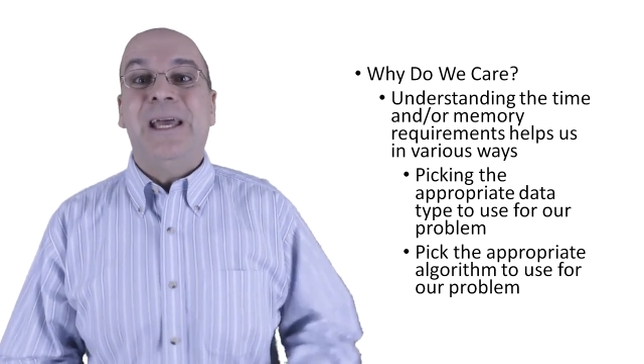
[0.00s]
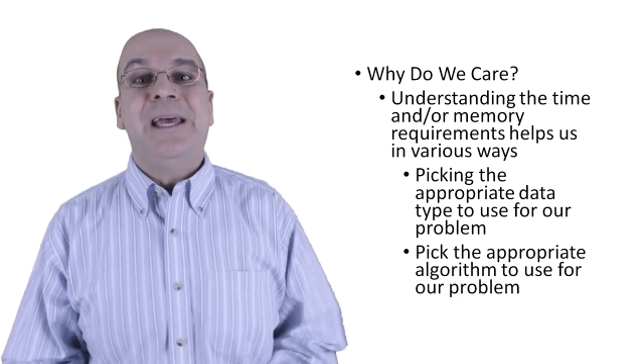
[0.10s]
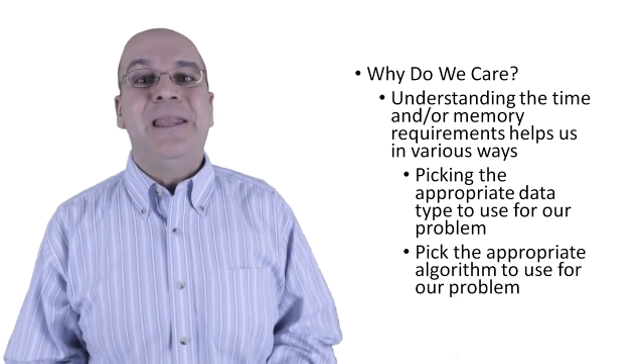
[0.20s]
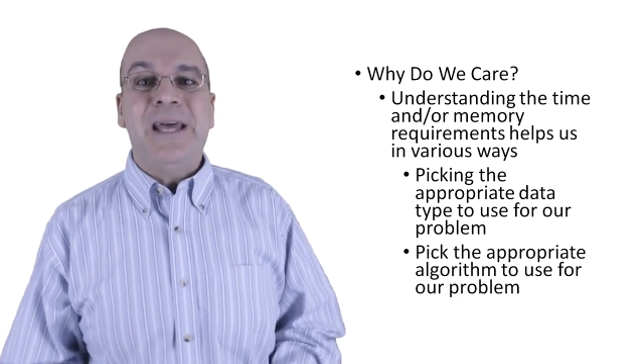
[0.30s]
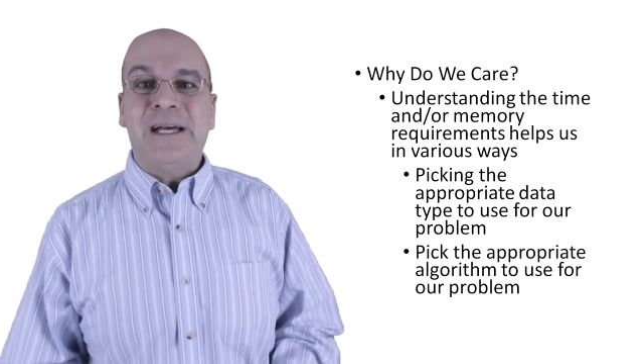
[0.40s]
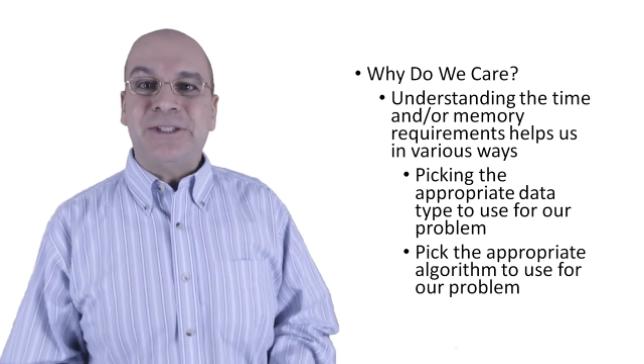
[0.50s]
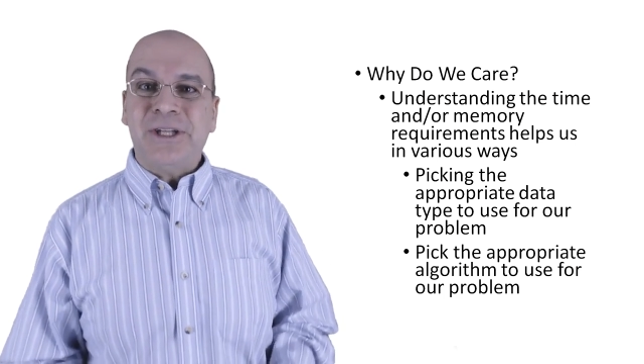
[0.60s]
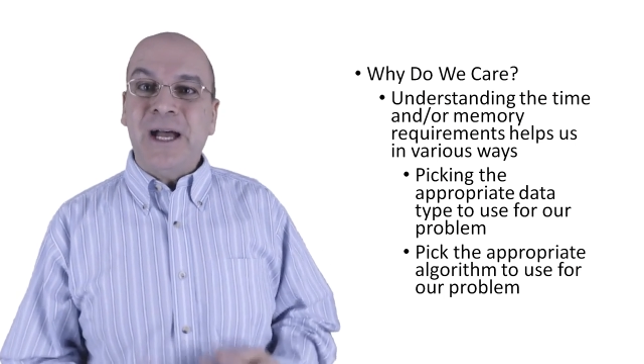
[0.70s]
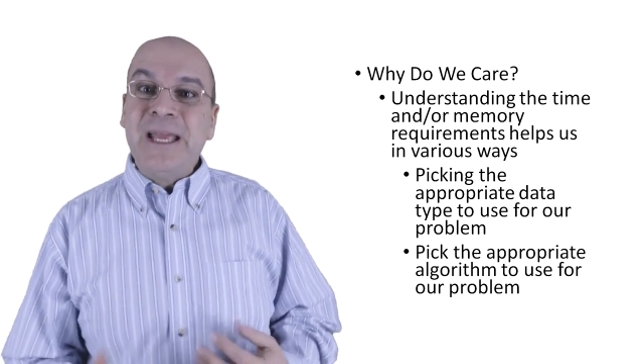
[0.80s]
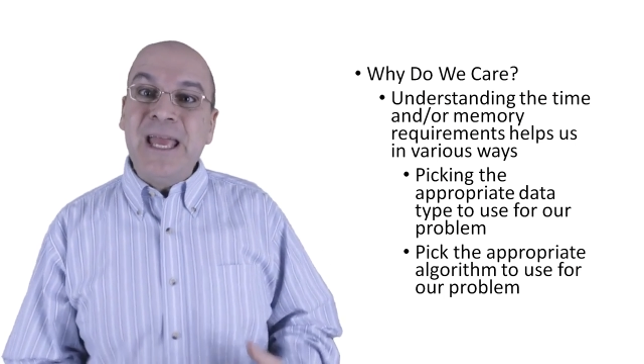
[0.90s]
And that's,
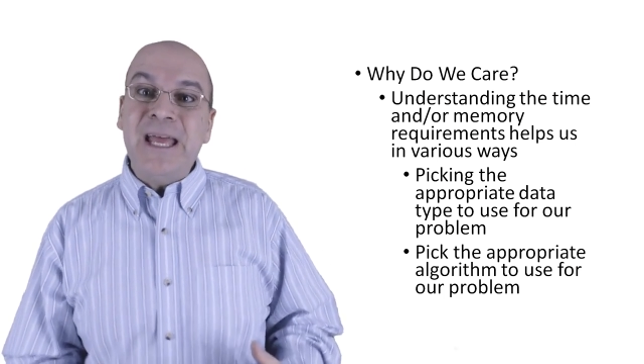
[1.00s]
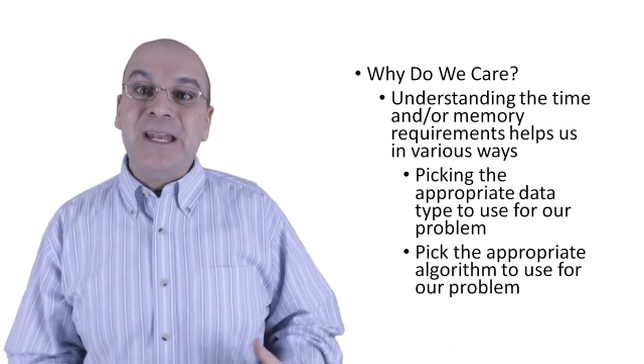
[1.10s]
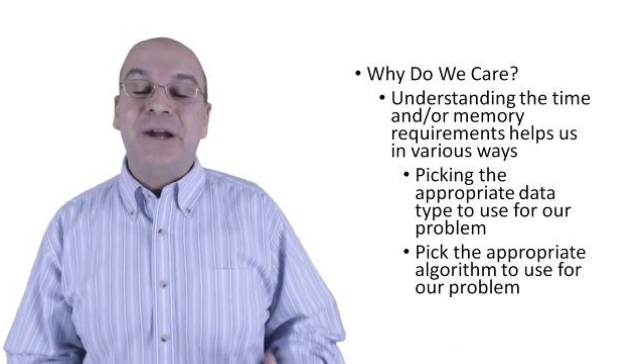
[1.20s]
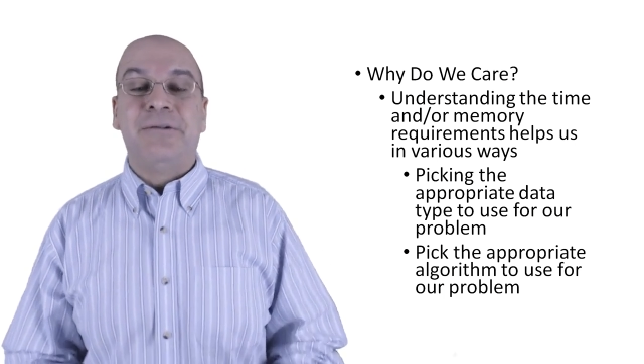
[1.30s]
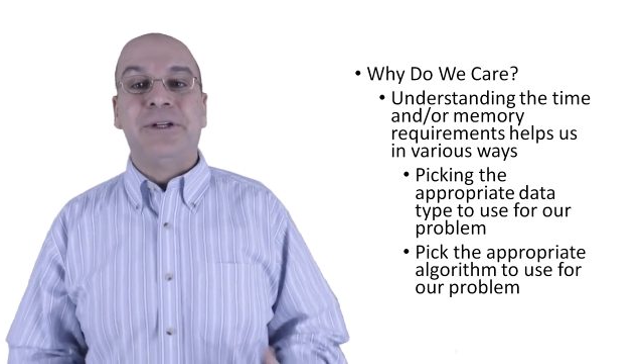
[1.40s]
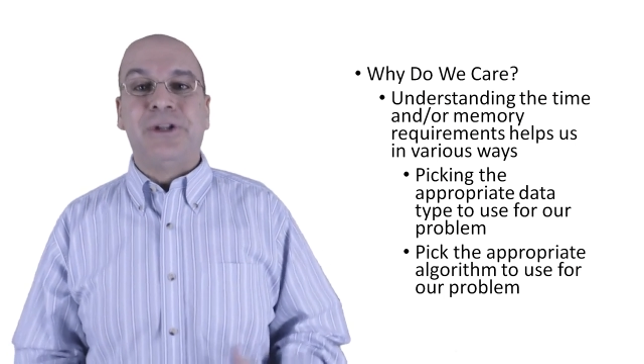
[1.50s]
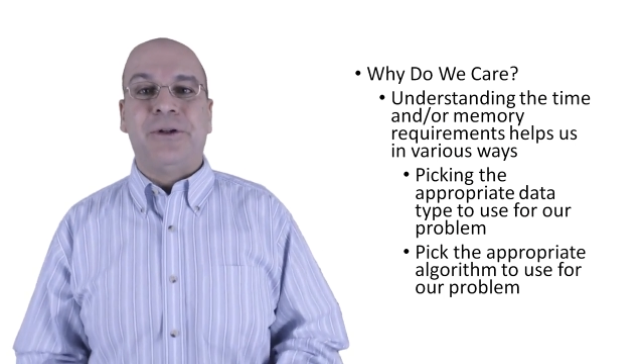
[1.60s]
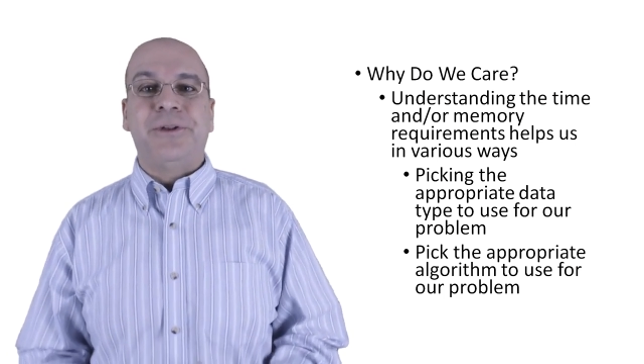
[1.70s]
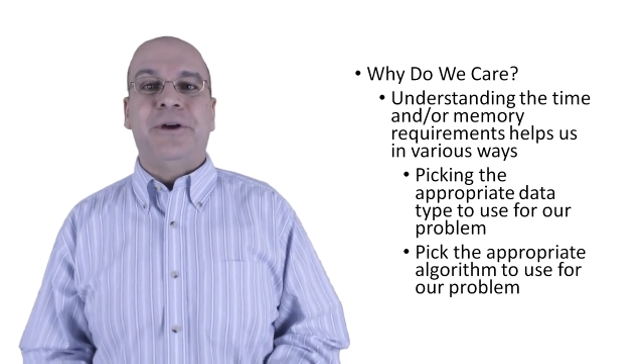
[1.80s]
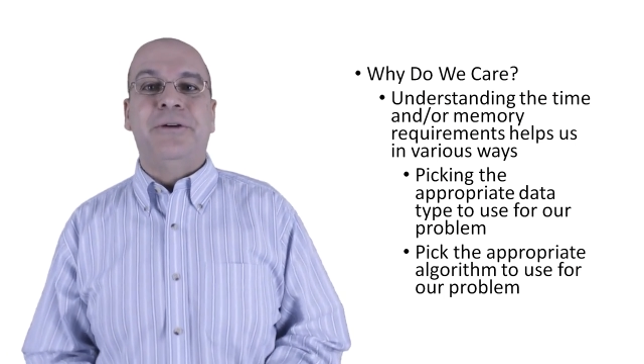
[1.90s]
again, a
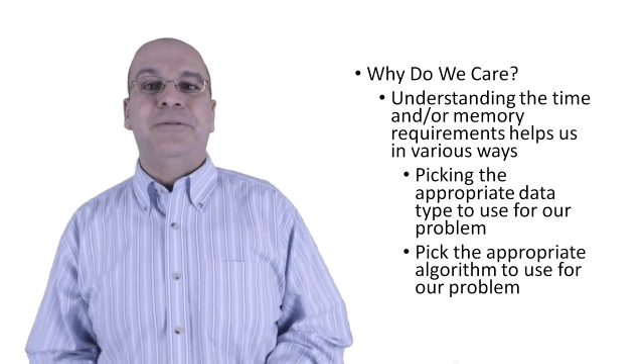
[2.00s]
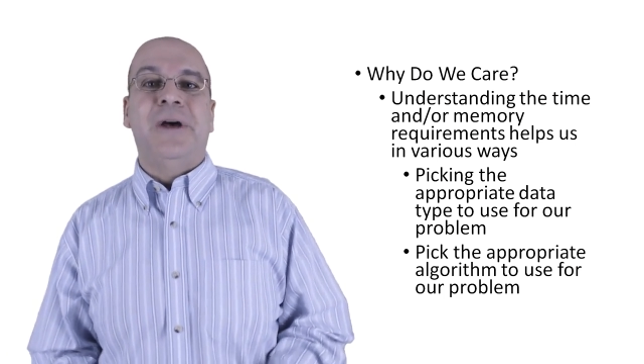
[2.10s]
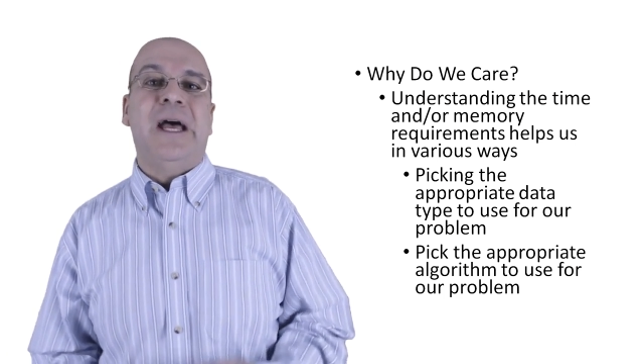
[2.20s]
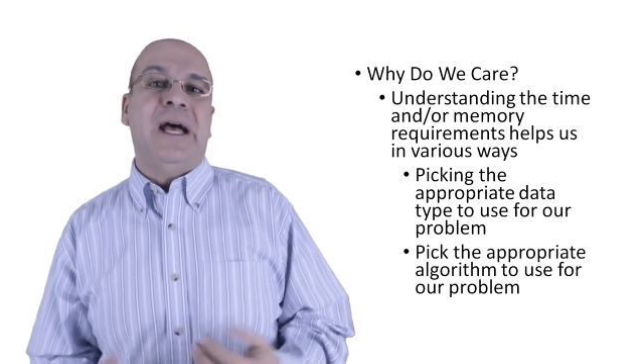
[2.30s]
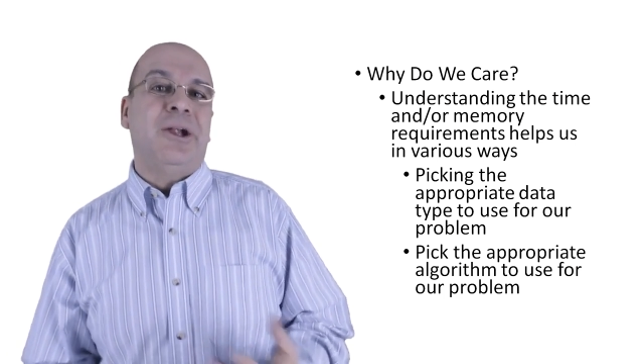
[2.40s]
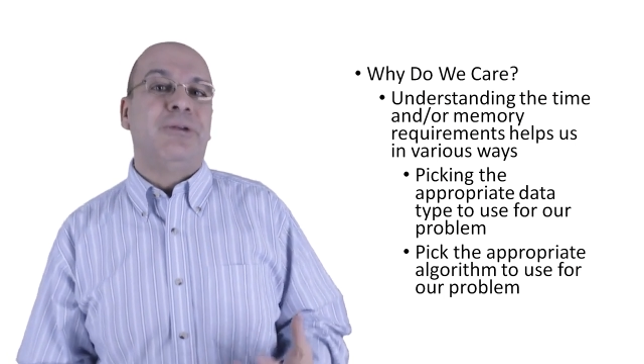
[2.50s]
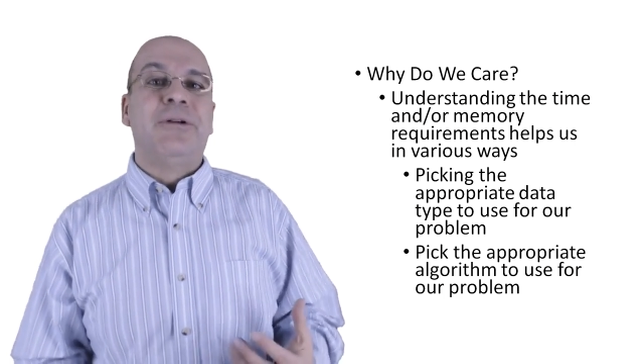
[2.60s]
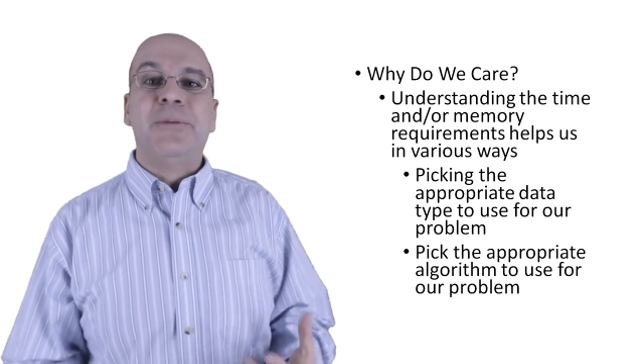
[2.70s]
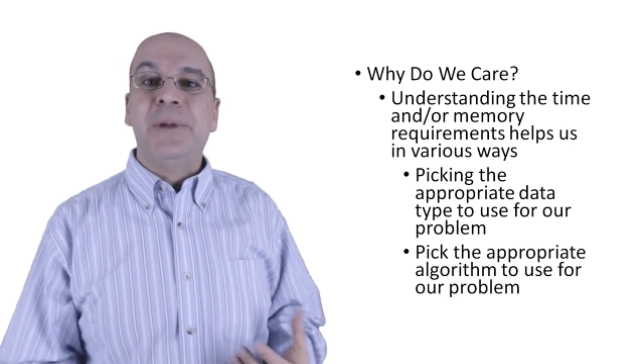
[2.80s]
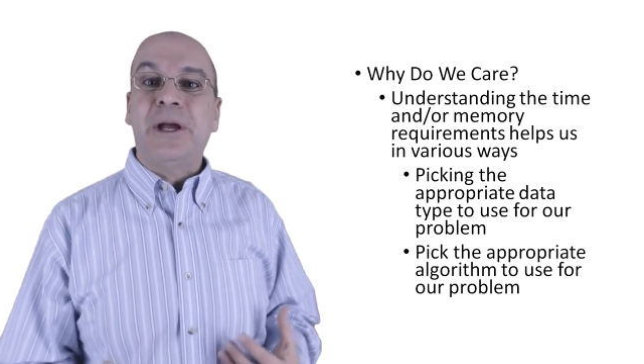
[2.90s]
result of
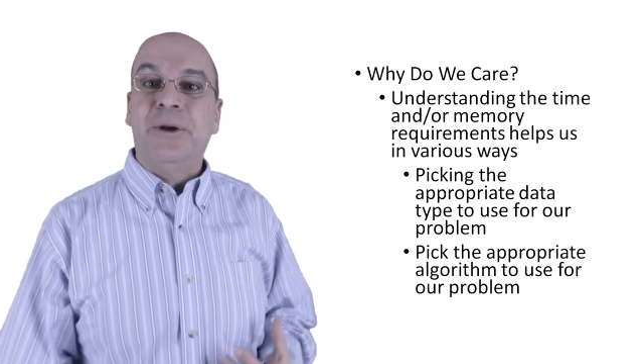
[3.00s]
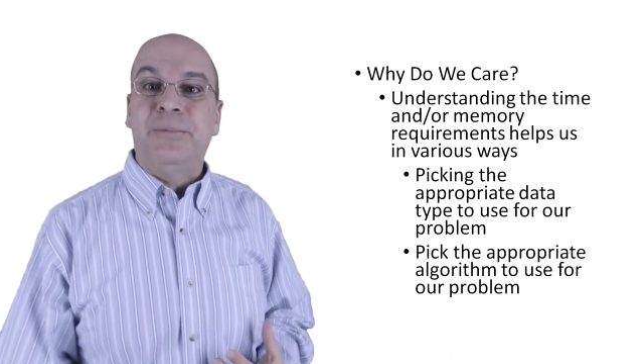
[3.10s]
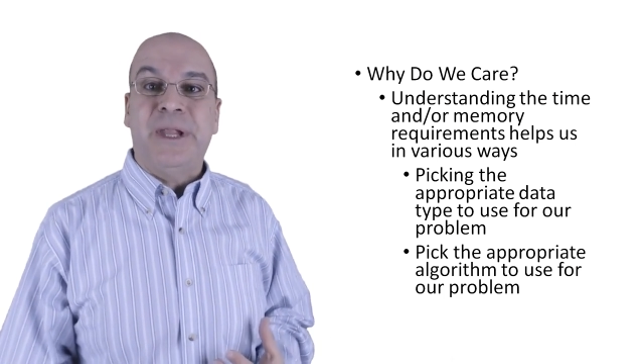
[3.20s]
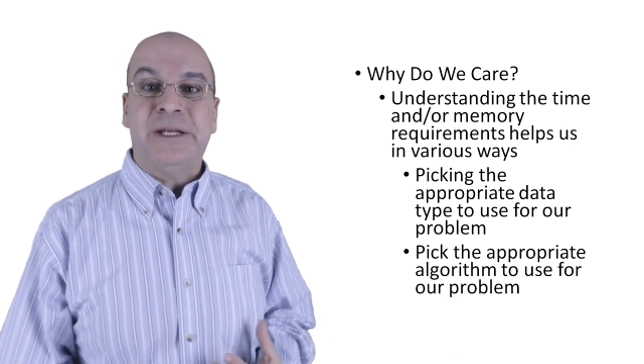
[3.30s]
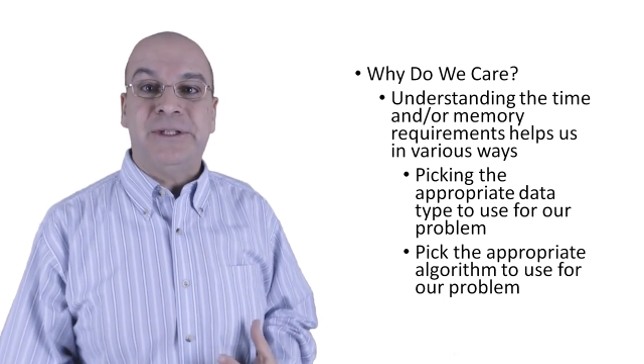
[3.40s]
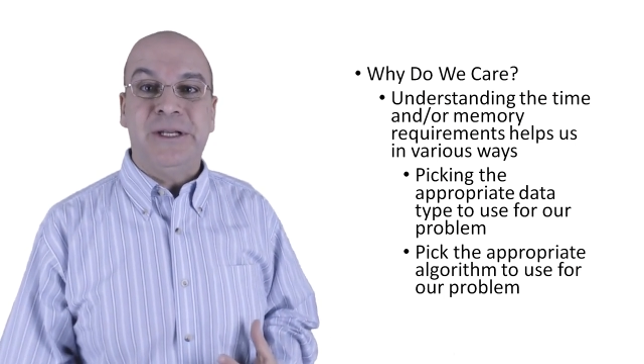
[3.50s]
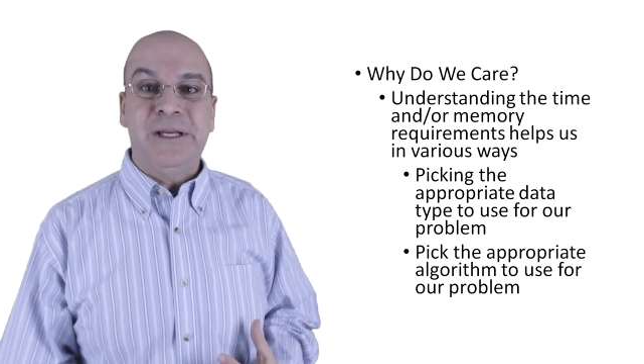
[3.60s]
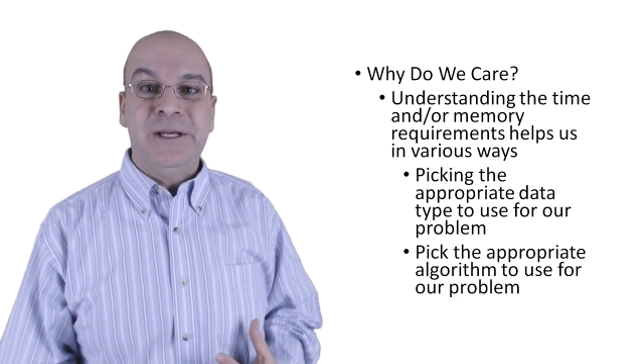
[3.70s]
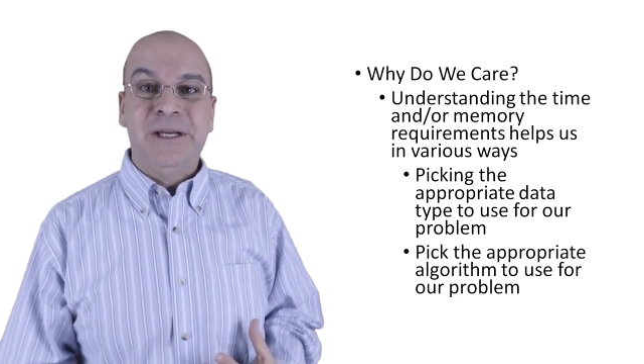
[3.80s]
algorithmic complexity.